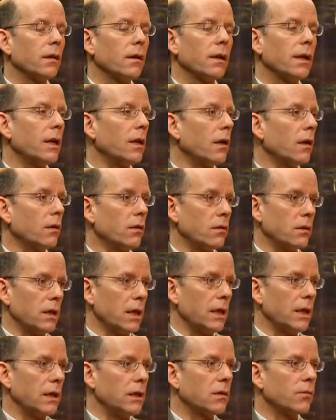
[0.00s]
In others, they
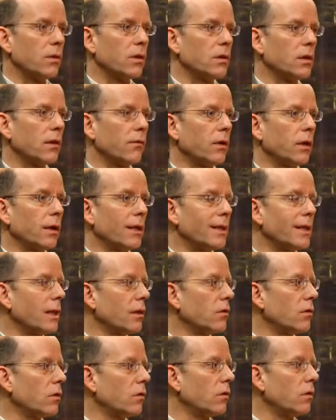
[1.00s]
need specific
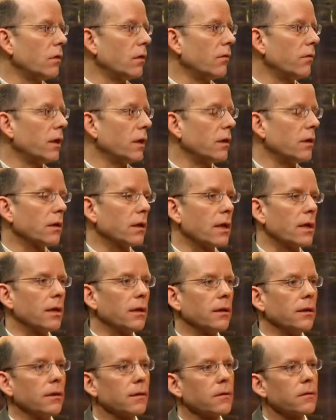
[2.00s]
attention to the fecal
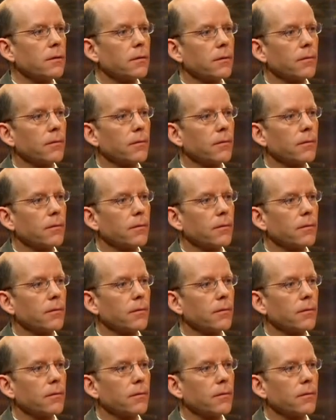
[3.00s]
incontinence.